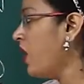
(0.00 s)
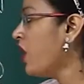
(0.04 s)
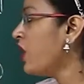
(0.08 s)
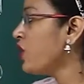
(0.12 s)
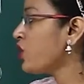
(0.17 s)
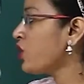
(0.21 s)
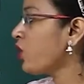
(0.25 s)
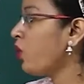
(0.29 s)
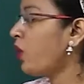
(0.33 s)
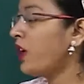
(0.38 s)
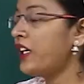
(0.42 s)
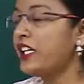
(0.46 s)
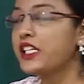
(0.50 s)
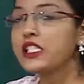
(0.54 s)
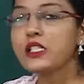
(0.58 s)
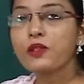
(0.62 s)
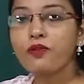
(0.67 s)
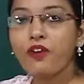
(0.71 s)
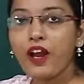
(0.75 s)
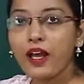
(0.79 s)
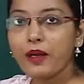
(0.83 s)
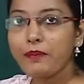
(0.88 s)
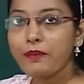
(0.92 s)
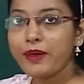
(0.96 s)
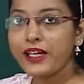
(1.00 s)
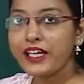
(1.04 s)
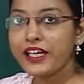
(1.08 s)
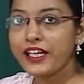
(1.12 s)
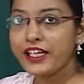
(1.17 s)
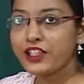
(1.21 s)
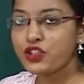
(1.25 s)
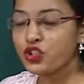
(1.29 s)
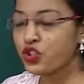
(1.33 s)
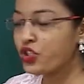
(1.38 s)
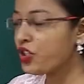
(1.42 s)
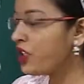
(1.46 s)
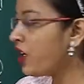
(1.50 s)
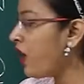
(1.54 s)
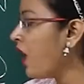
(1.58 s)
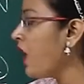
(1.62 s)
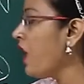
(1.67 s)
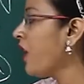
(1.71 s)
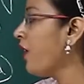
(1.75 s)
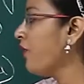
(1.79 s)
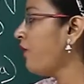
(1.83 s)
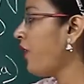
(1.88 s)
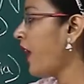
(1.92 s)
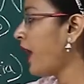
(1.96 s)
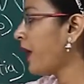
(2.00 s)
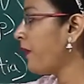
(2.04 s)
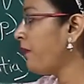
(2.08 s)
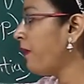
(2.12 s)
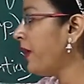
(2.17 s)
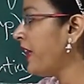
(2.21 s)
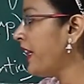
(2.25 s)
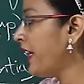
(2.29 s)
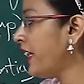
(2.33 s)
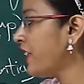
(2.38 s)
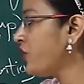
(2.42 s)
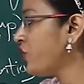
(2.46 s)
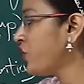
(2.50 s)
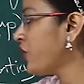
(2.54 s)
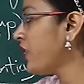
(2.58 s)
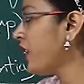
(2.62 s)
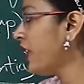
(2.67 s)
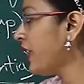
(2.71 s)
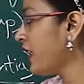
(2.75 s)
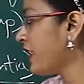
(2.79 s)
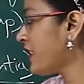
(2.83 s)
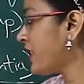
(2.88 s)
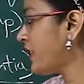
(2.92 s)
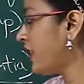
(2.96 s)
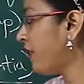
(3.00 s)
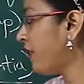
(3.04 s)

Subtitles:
So, what is fragmentation? Fragmentation is